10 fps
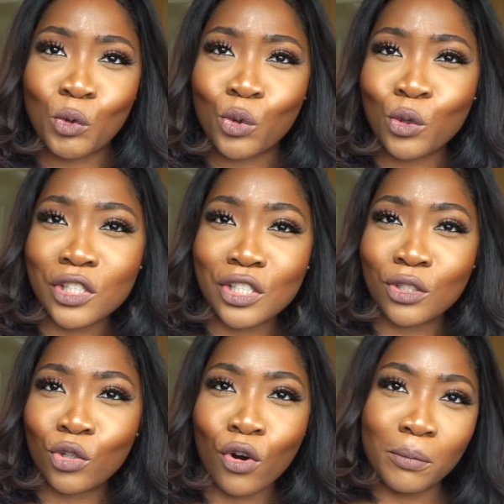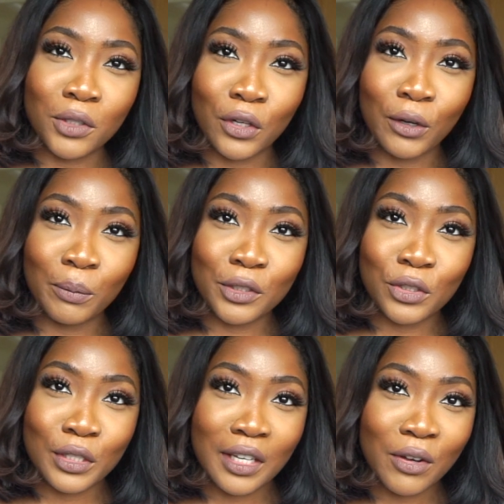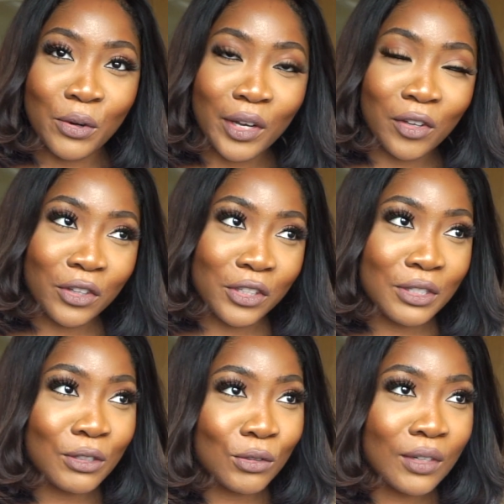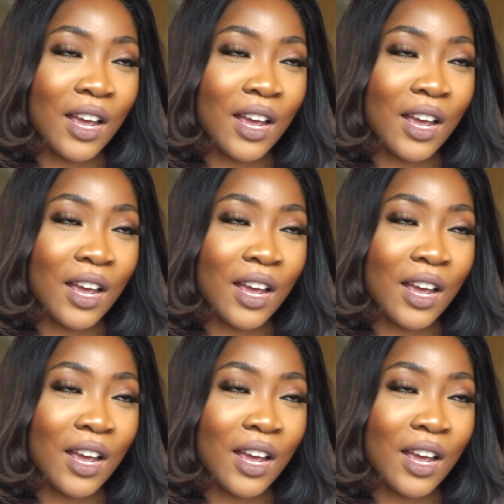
gorgeous crop top, and she was like, oh, I got this.